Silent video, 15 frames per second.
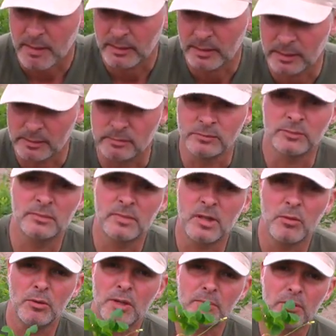Um,
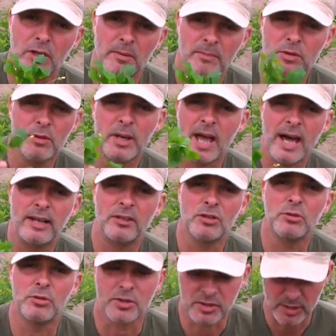you wouldn't want to, you'd add it
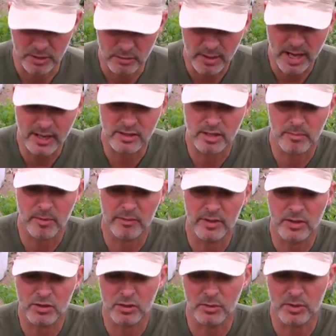to a, you'd add some of
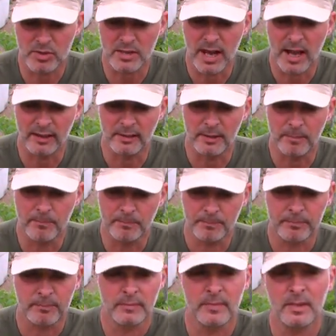these to a salad,
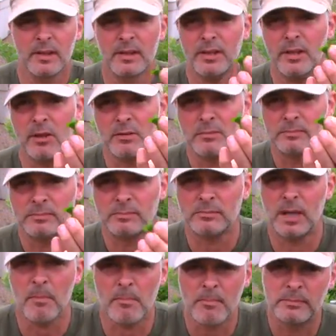you know,
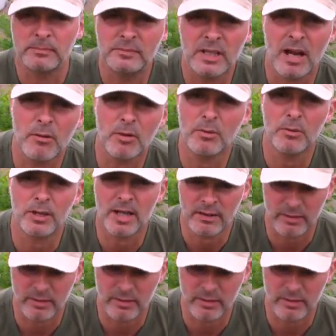but yeah, I wouldn't want to